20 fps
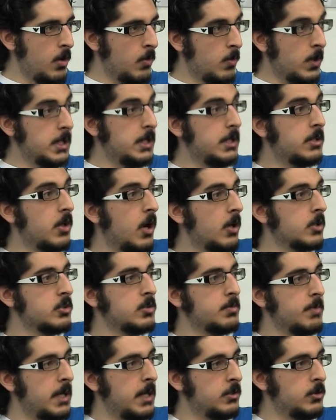when he
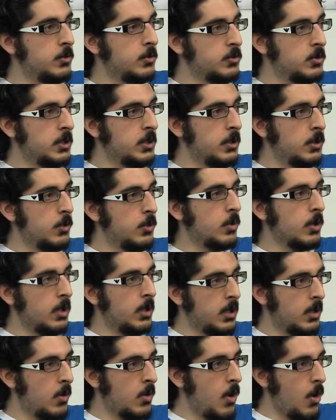talks about using
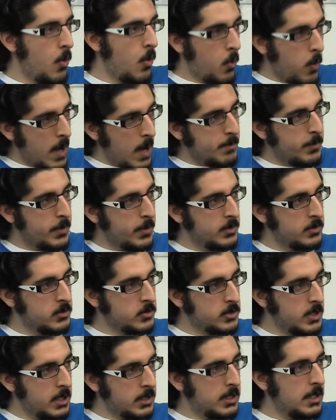nuclear
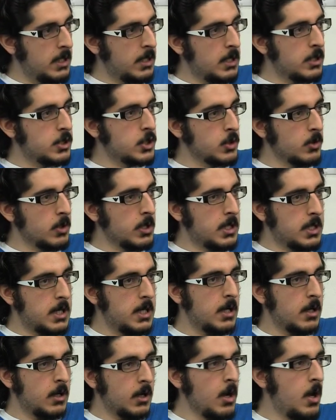weapons that can literally
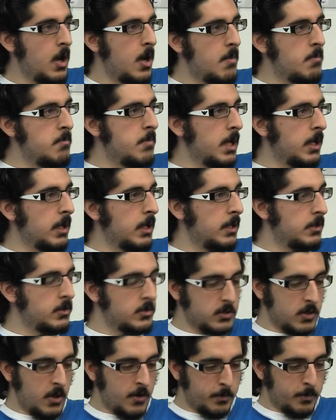kill
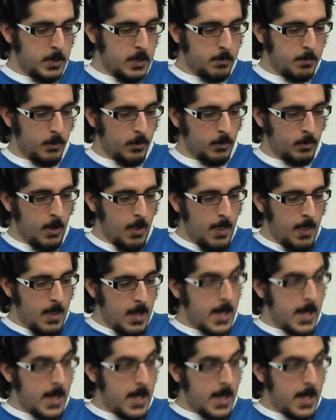millions of people.